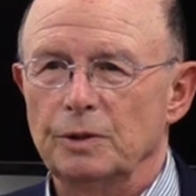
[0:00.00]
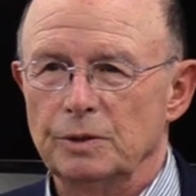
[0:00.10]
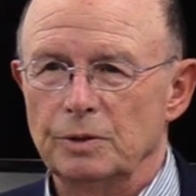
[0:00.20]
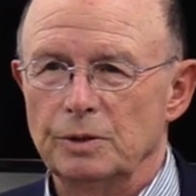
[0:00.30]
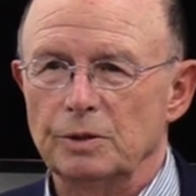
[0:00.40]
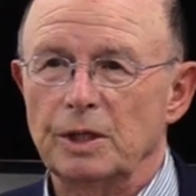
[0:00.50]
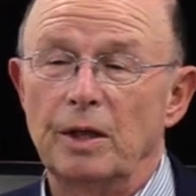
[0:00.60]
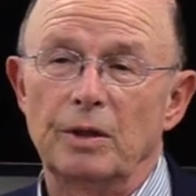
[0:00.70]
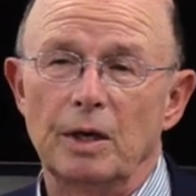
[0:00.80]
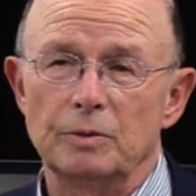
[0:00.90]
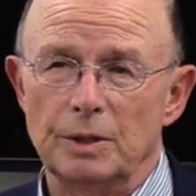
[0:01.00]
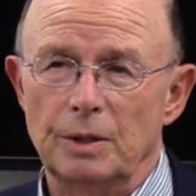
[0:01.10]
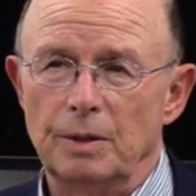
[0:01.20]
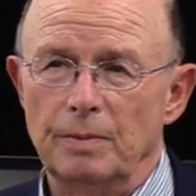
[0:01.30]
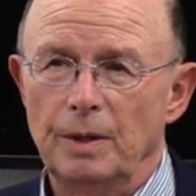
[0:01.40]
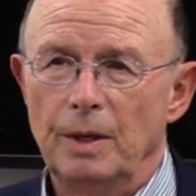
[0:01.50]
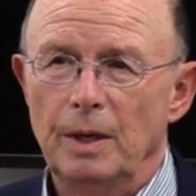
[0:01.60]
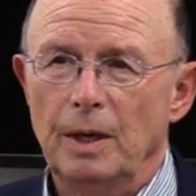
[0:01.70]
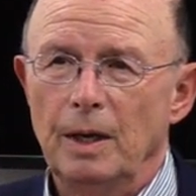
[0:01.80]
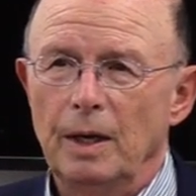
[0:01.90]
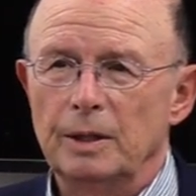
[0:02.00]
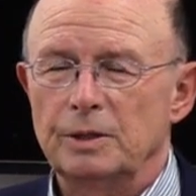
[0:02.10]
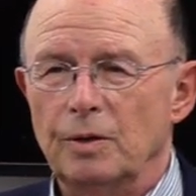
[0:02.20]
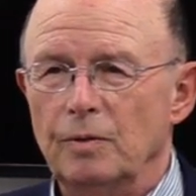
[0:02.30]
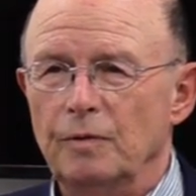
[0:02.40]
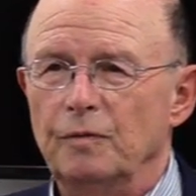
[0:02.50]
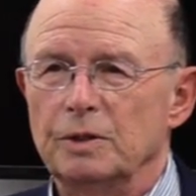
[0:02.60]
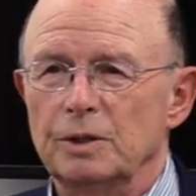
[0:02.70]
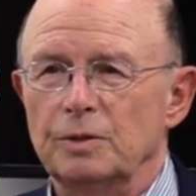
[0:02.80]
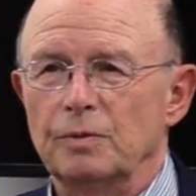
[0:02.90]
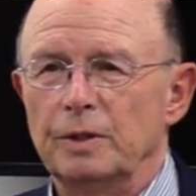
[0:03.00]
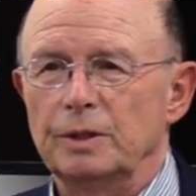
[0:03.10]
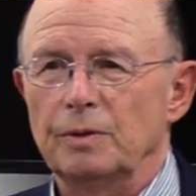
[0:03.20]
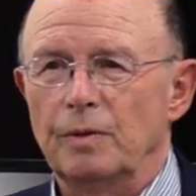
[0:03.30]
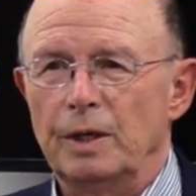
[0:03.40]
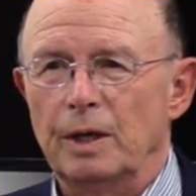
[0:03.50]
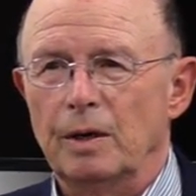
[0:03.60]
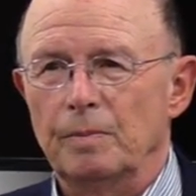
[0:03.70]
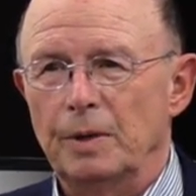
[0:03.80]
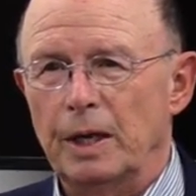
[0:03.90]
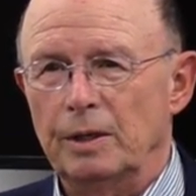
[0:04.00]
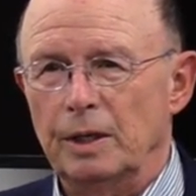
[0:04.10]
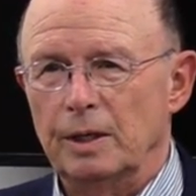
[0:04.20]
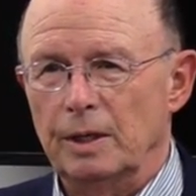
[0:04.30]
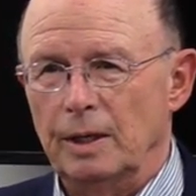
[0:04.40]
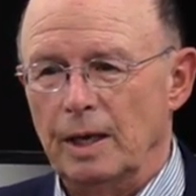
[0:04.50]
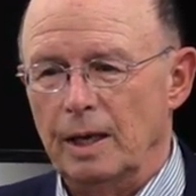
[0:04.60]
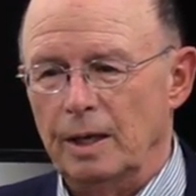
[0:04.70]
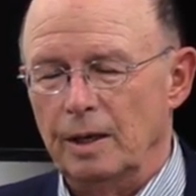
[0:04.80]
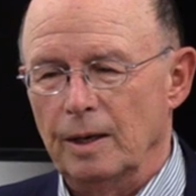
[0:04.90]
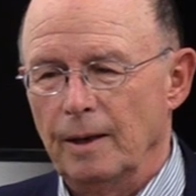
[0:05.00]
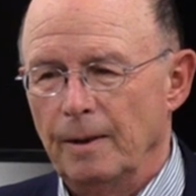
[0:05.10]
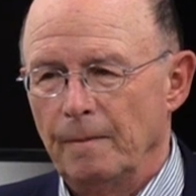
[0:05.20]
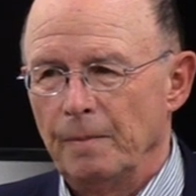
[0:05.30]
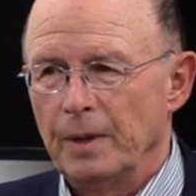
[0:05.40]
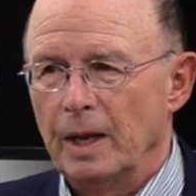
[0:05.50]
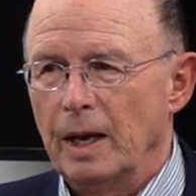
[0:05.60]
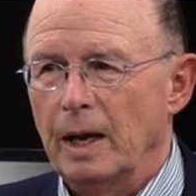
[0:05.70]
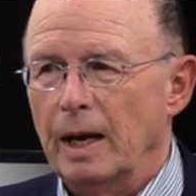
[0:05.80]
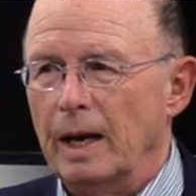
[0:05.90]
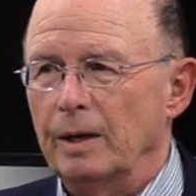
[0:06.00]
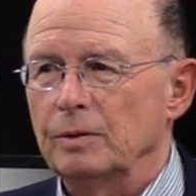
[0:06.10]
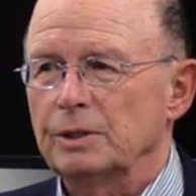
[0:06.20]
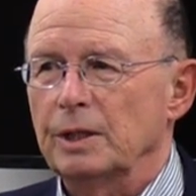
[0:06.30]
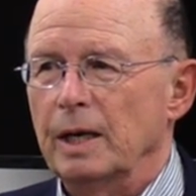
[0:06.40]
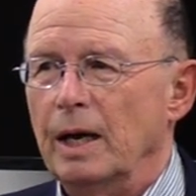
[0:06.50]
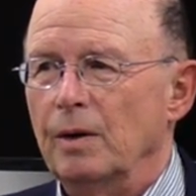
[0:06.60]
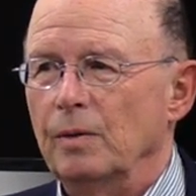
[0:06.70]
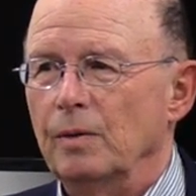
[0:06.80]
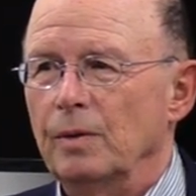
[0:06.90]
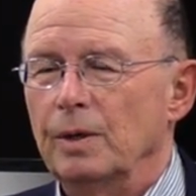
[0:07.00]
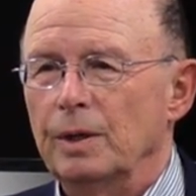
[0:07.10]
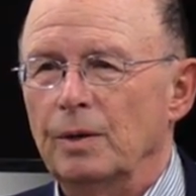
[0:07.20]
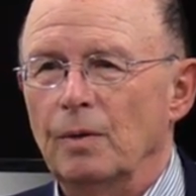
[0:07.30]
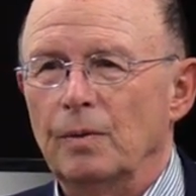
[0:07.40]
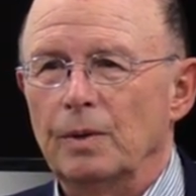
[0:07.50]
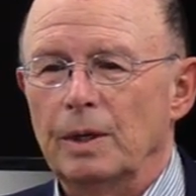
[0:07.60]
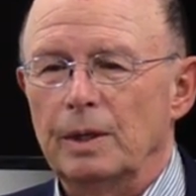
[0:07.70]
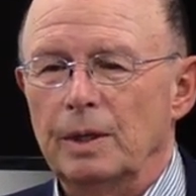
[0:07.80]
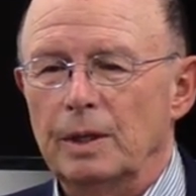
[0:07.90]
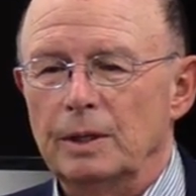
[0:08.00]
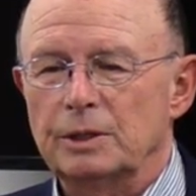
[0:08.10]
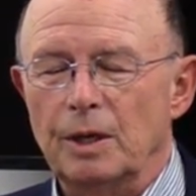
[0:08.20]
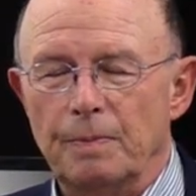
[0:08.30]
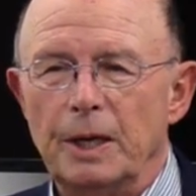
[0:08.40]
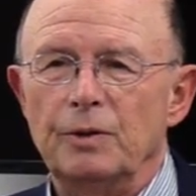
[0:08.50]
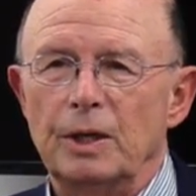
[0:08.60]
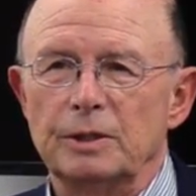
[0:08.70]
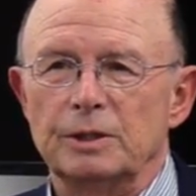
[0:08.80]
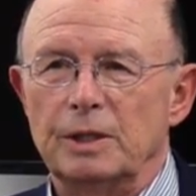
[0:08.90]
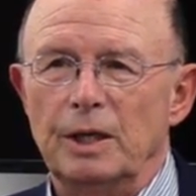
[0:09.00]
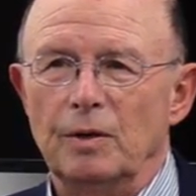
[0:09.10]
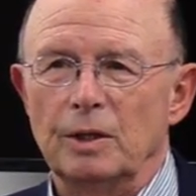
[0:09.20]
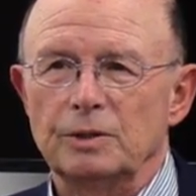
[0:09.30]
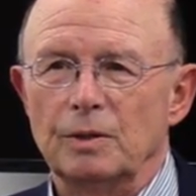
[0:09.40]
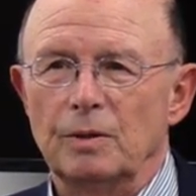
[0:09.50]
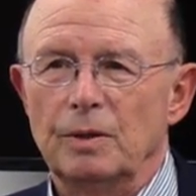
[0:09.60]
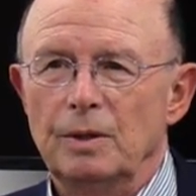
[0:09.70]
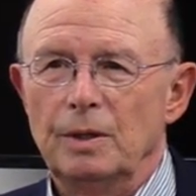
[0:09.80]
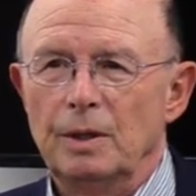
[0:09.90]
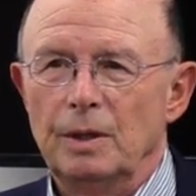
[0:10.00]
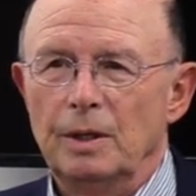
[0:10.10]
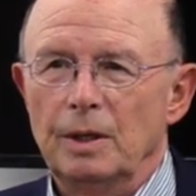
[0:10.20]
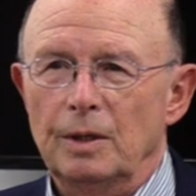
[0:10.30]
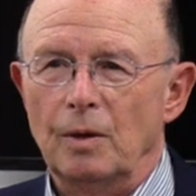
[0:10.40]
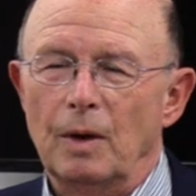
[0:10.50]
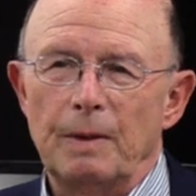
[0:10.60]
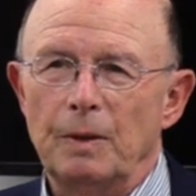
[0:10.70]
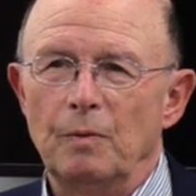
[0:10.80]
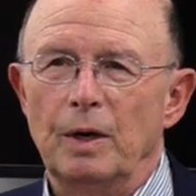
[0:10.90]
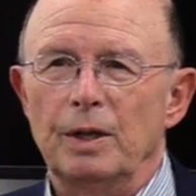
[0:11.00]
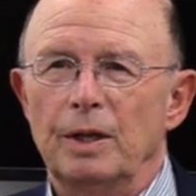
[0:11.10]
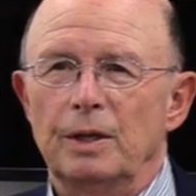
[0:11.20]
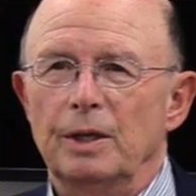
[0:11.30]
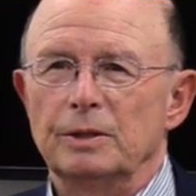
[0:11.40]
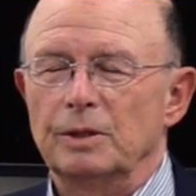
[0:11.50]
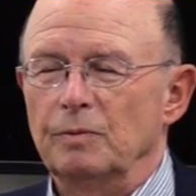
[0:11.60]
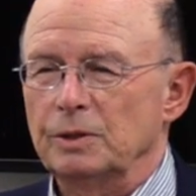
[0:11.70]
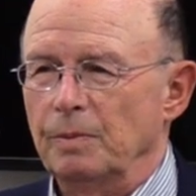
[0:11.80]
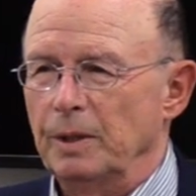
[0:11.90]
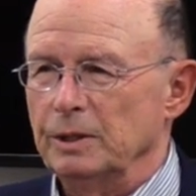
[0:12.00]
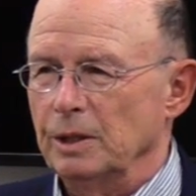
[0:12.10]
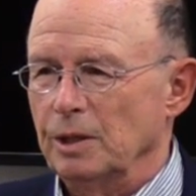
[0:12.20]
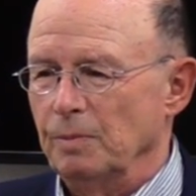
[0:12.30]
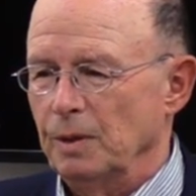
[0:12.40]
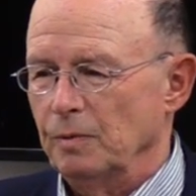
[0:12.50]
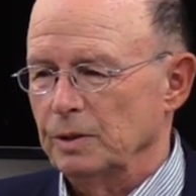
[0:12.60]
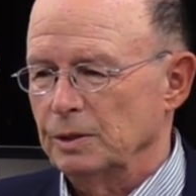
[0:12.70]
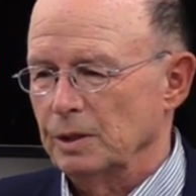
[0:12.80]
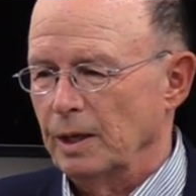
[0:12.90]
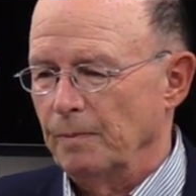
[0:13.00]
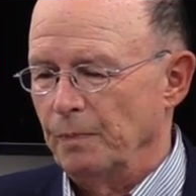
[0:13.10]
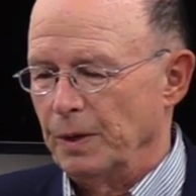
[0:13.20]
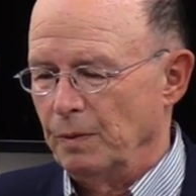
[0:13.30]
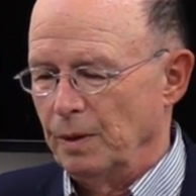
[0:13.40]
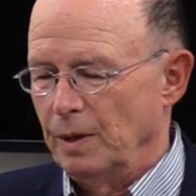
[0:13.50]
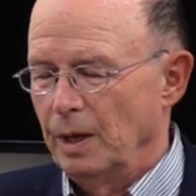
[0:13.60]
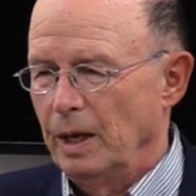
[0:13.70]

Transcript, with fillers: prisoners. There's 10,000 of them. It's a horrific situation right now, but I think in the end, I don't see how, you know, uh, it's an apartheid state also. You know, I mean, one of the things that was amazing to me was, and anyway,